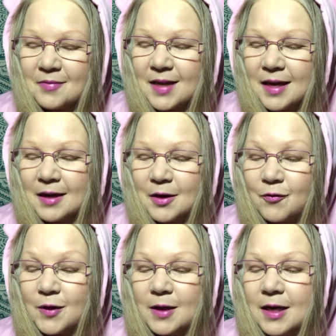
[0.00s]
I
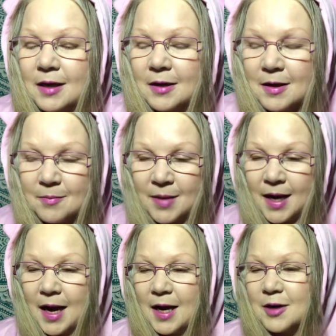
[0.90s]
feel like my
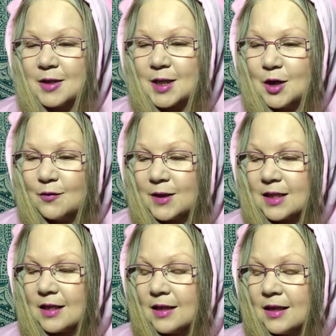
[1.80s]
higher self has
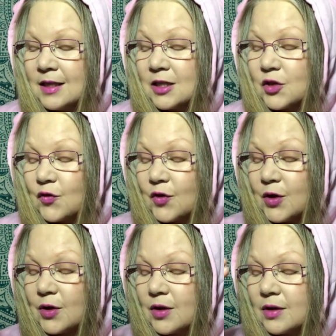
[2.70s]
done this
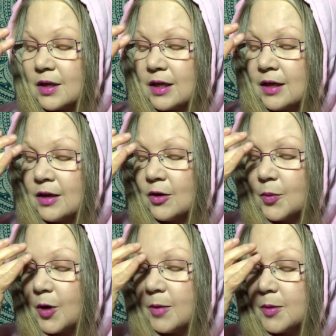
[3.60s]
for, you know,
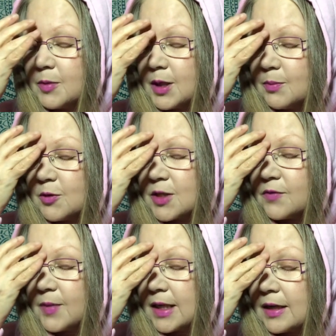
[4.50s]
probably most of
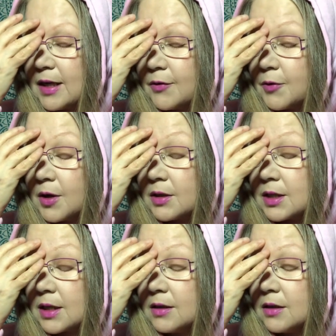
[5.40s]
my life where it's
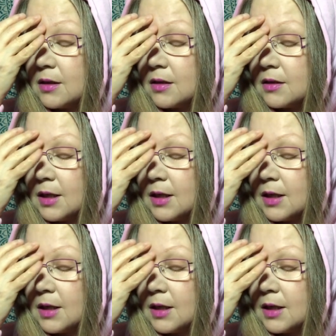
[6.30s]
like, ugh,